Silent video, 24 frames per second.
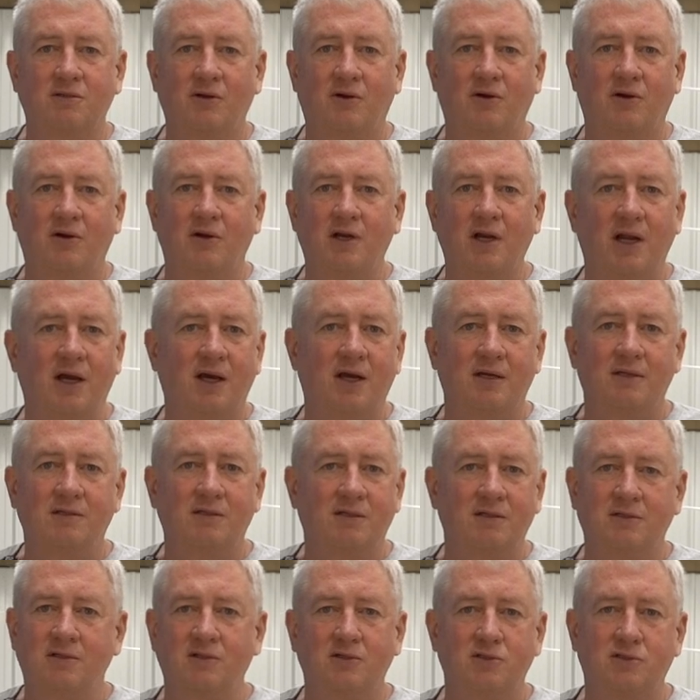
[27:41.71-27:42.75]
are not
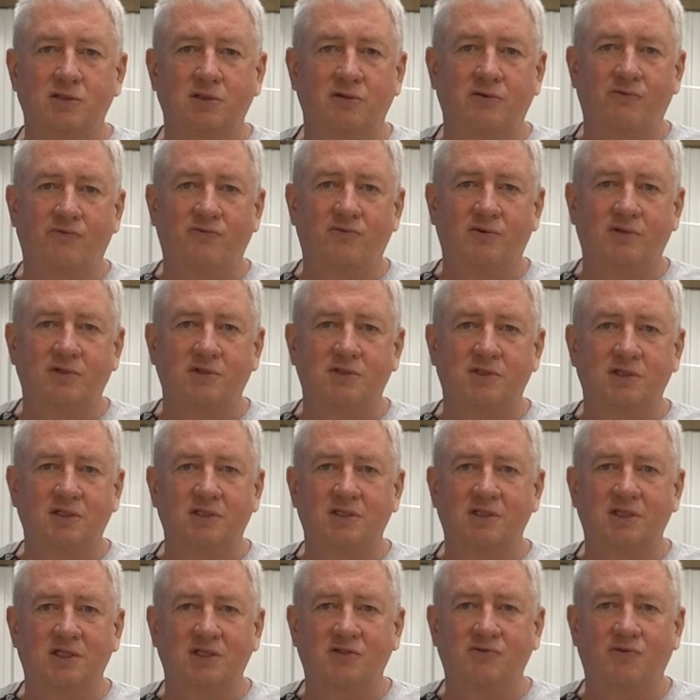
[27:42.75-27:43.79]
conducive to
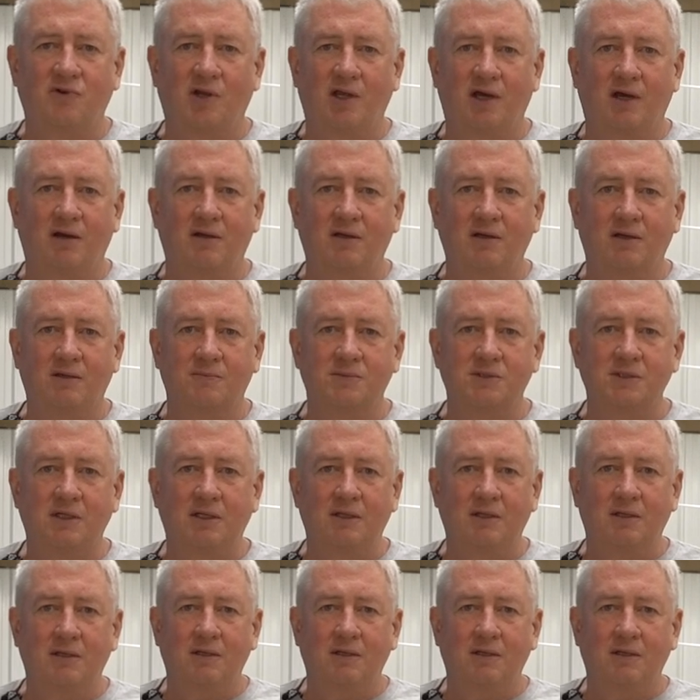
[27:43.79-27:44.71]
successful outcomes